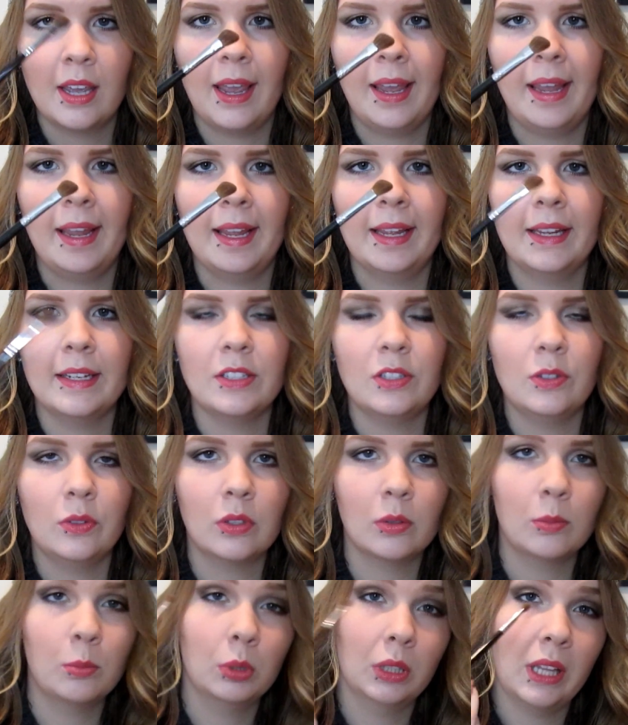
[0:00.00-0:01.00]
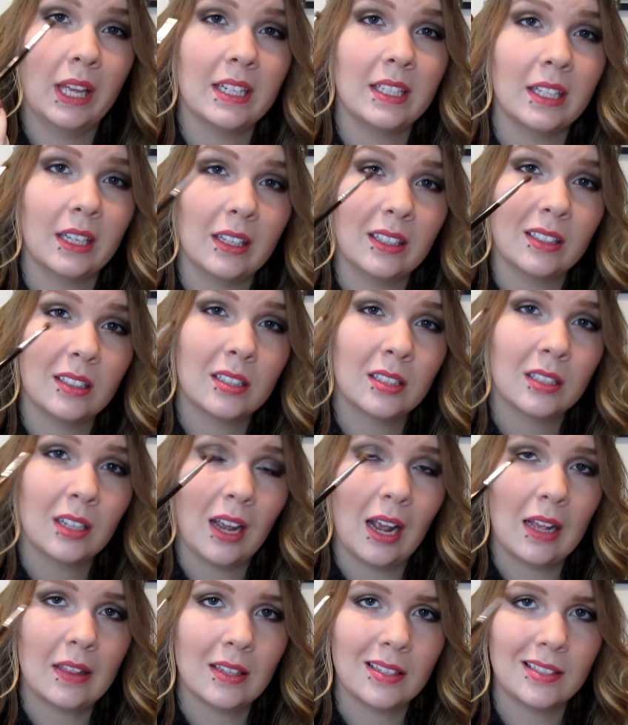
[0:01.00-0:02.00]
and you can blend it
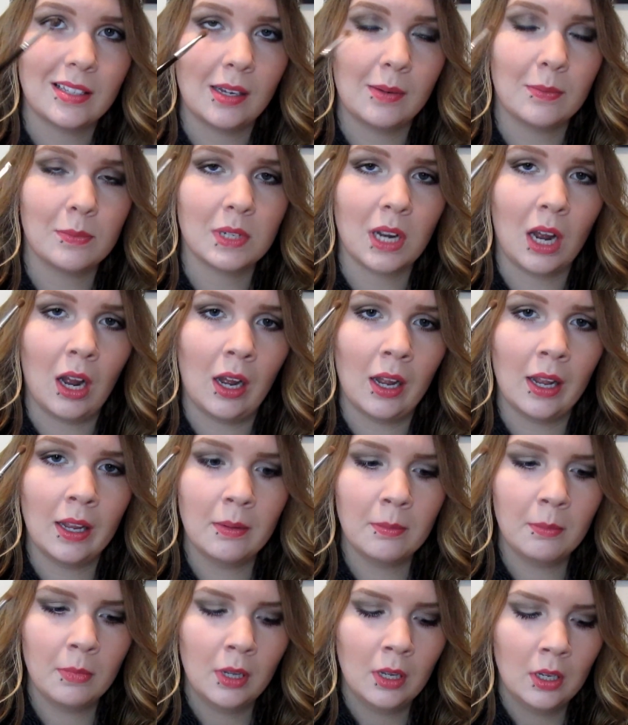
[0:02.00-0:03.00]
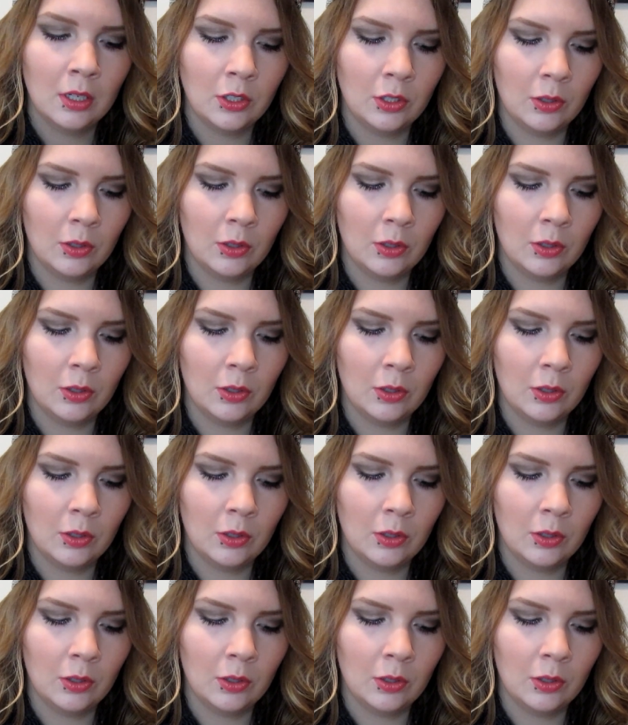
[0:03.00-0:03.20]
at the same time.